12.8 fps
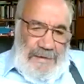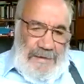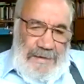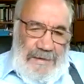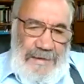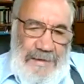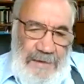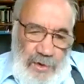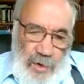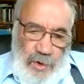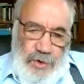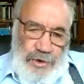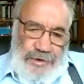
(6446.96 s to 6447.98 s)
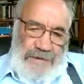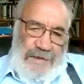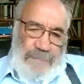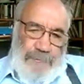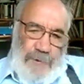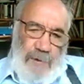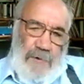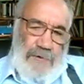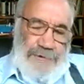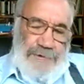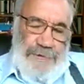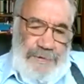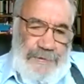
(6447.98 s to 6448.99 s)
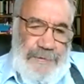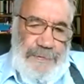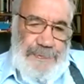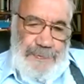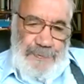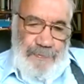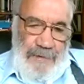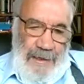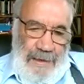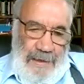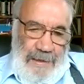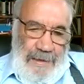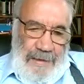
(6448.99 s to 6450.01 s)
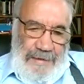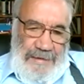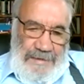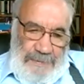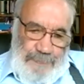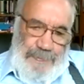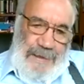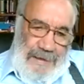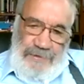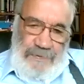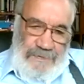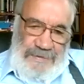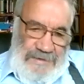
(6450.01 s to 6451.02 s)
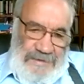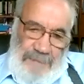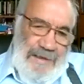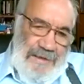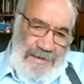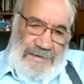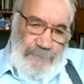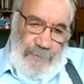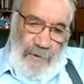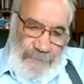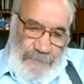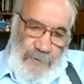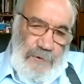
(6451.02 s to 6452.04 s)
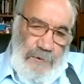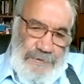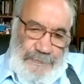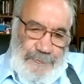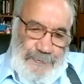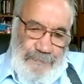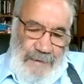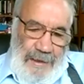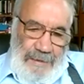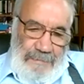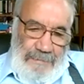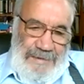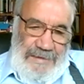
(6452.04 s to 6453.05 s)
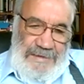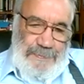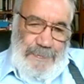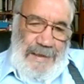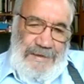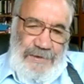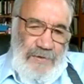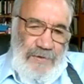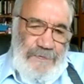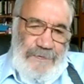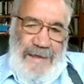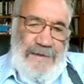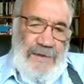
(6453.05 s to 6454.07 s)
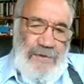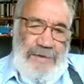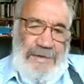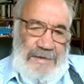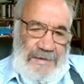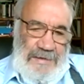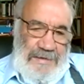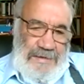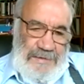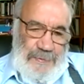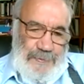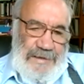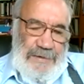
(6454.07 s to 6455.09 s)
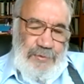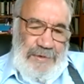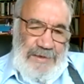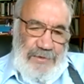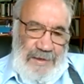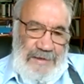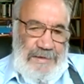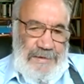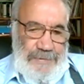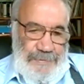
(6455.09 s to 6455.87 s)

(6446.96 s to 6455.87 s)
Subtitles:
The Gnostic approach is part of the shamanism, of course, but it's part of another spiritual tradition.